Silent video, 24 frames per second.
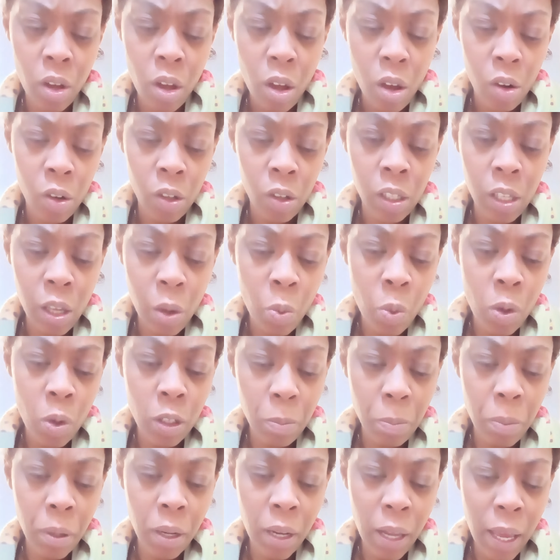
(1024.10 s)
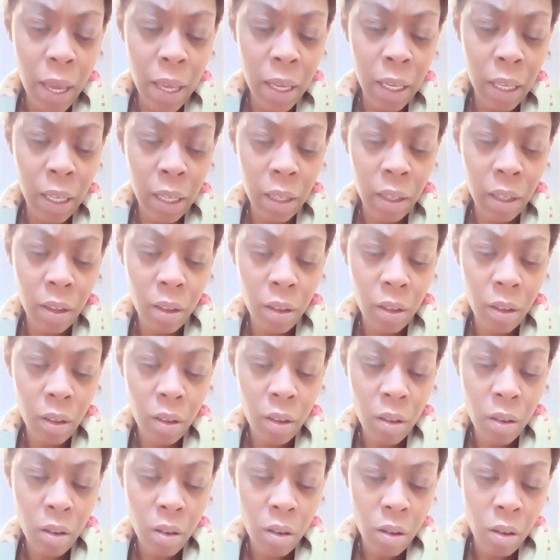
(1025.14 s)
or someone's planning.
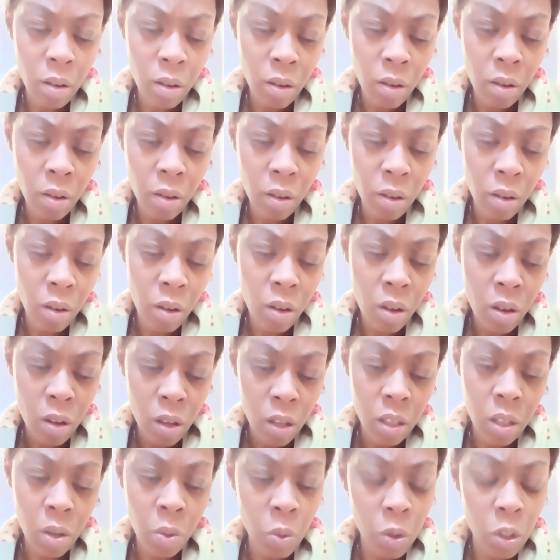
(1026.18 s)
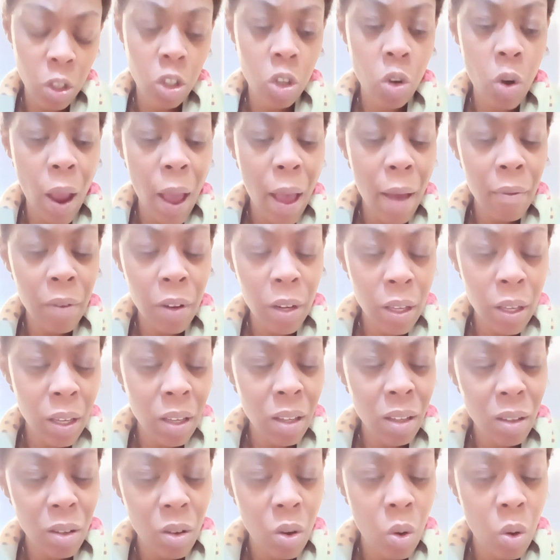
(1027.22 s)
Someone's traveling,